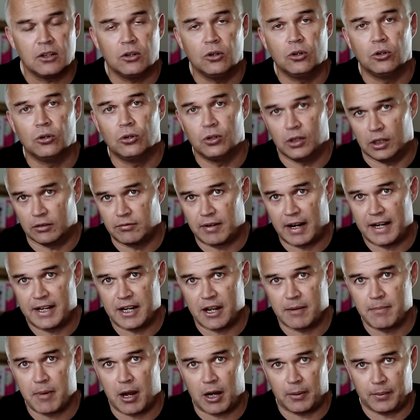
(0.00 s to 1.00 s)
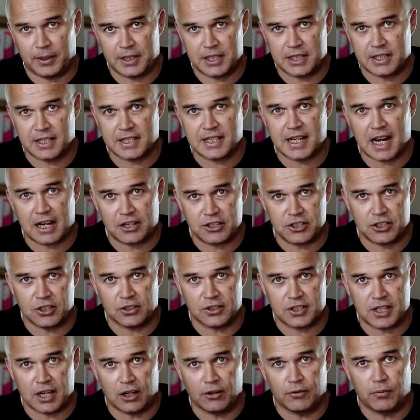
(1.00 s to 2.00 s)
or a radio mic which is attached to
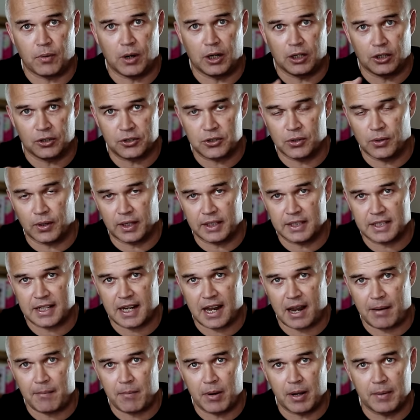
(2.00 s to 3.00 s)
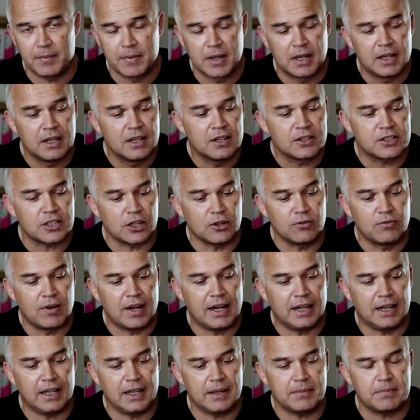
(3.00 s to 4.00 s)
yourself while you're talking to camera. So
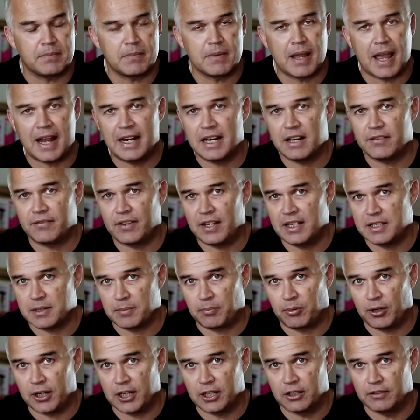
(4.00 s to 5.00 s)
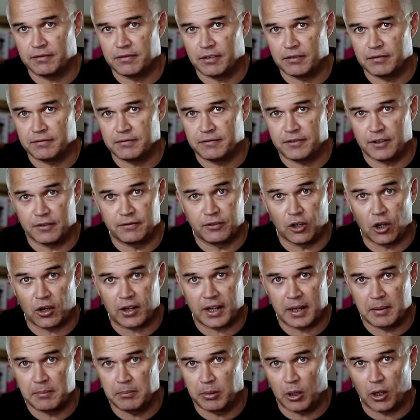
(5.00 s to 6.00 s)
really, any of these are pretty good for, for
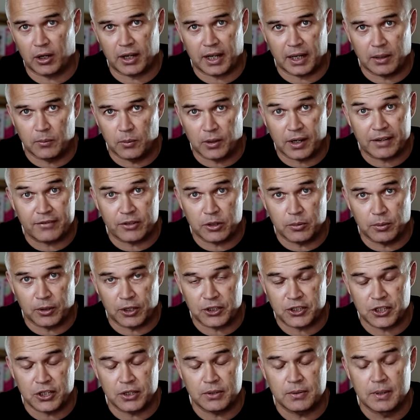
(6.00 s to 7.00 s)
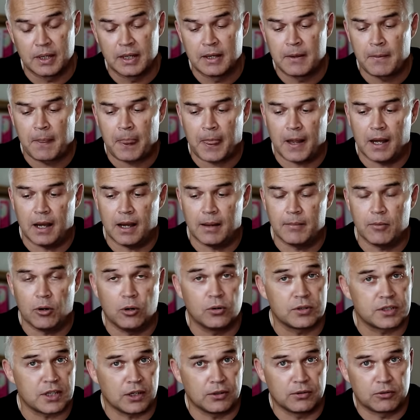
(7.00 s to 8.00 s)
vlogging, blogging, whatever you want to do. Um,
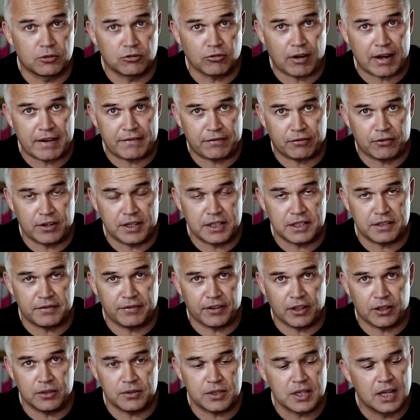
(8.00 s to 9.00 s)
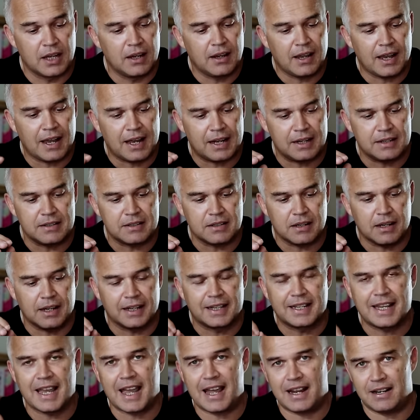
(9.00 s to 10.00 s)
also great for interviews. And
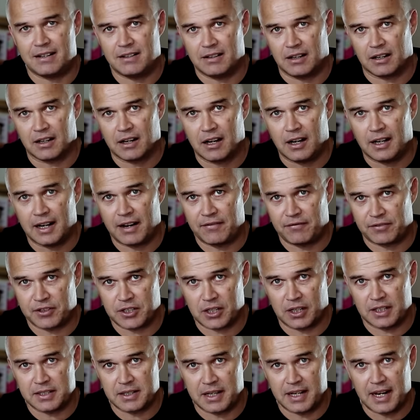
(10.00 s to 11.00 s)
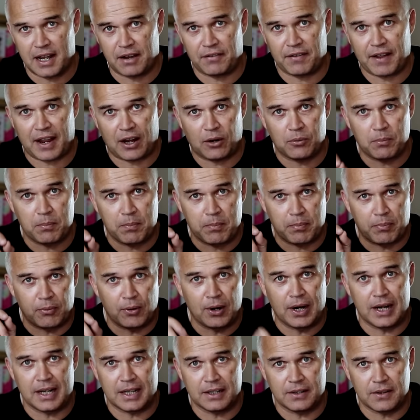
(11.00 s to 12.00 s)
again, I can't emphasize enough how
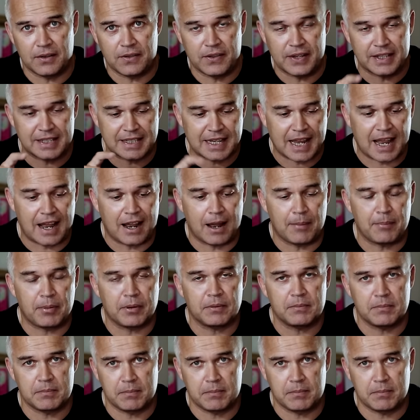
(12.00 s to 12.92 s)
brilliant this app